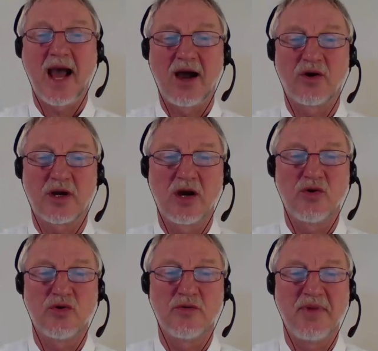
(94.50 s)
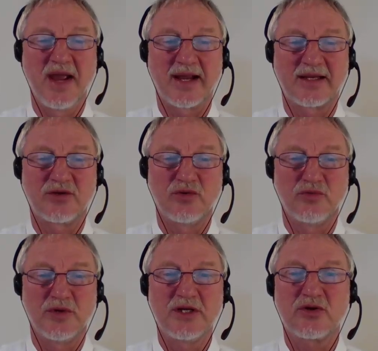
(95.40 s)
We now go back
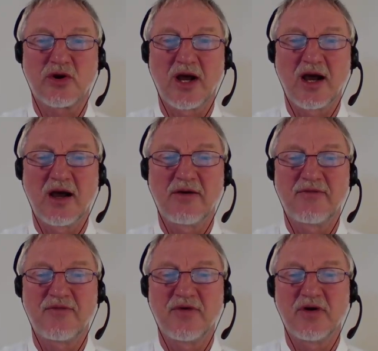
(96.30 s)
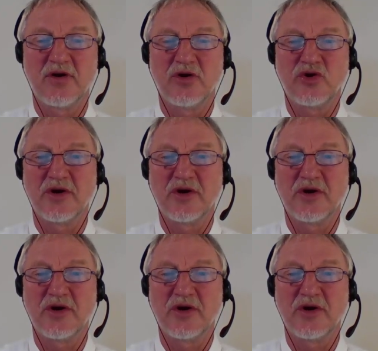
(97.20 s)
to WinGraph.